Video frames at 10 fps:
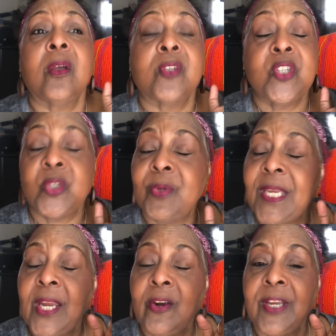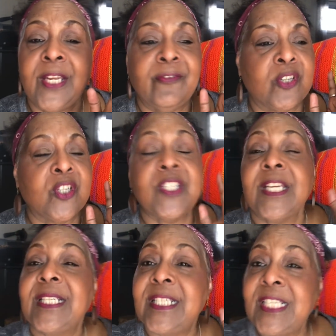to caregivers,
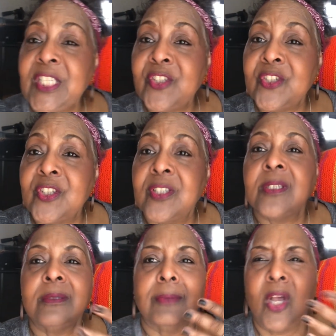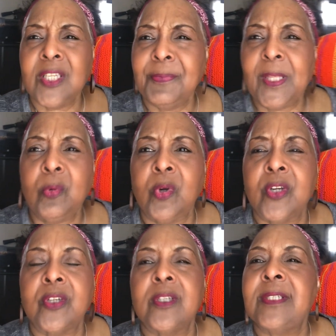teachers, hospital
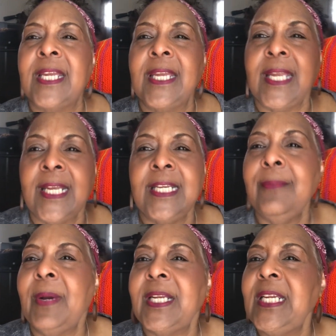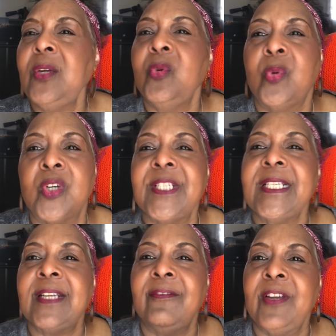workers, anybody who works
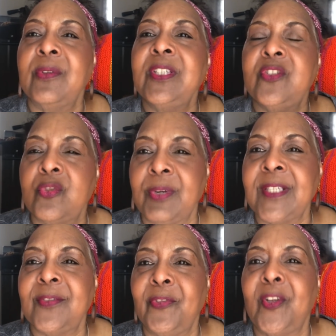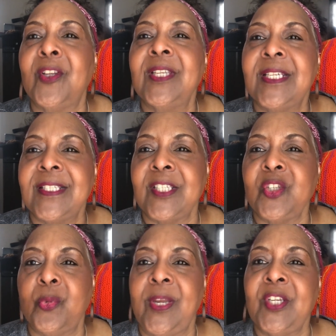in a very stressful
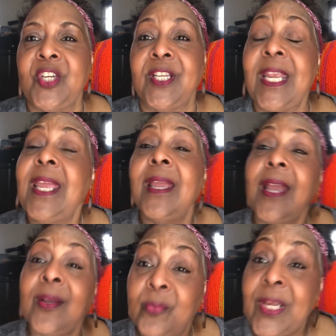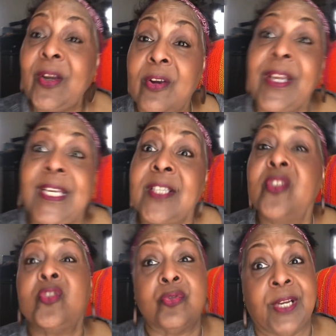situation. And we are in
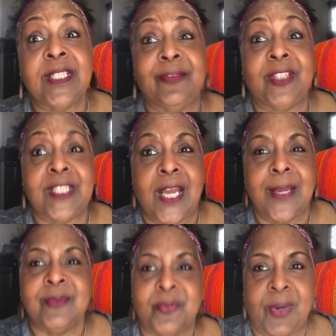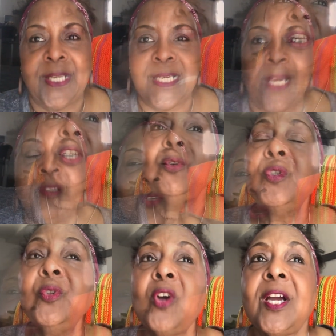stressful times right now. You
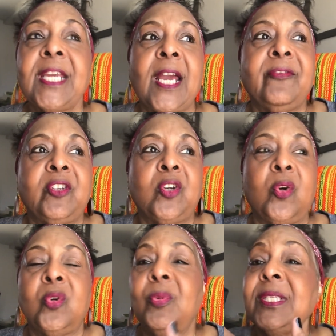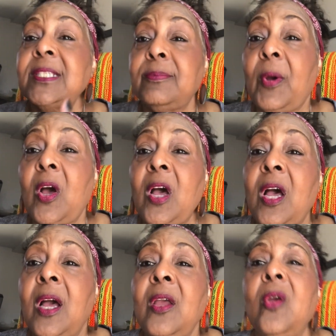do not have to go to a
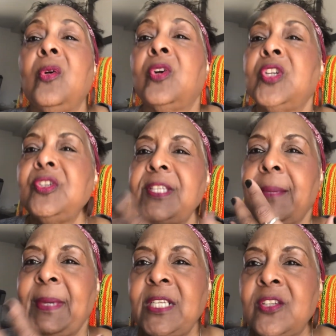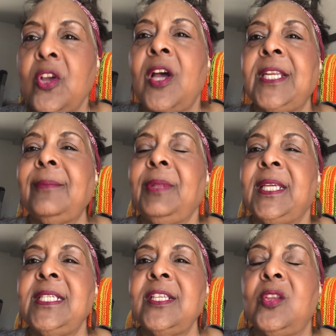spa or to some exotic
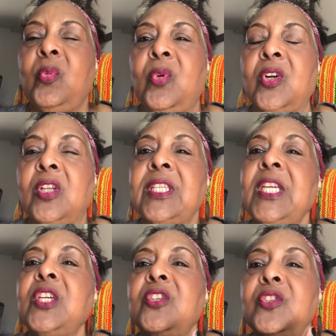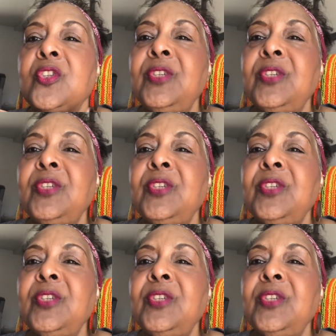place in the world to